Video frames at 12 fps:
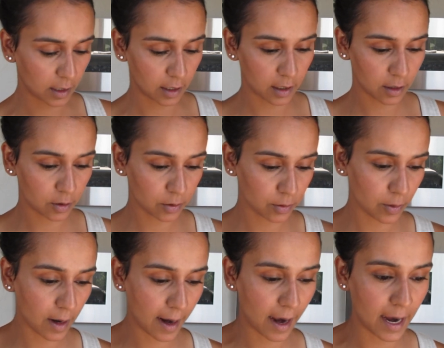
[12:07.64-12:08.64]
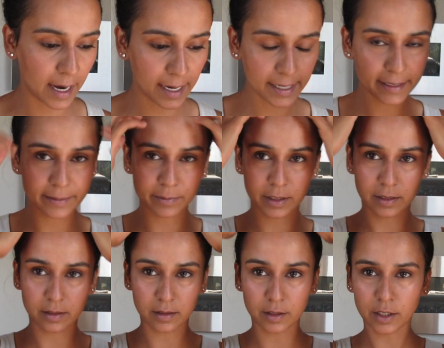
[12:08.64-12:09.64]
Oh, I am
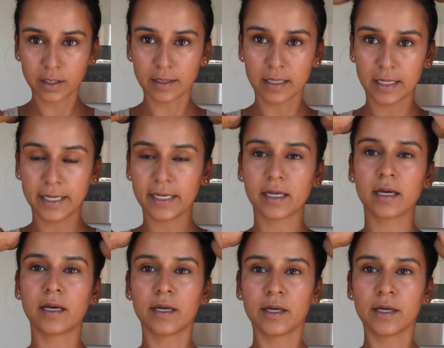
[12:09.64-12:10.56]
gonna look like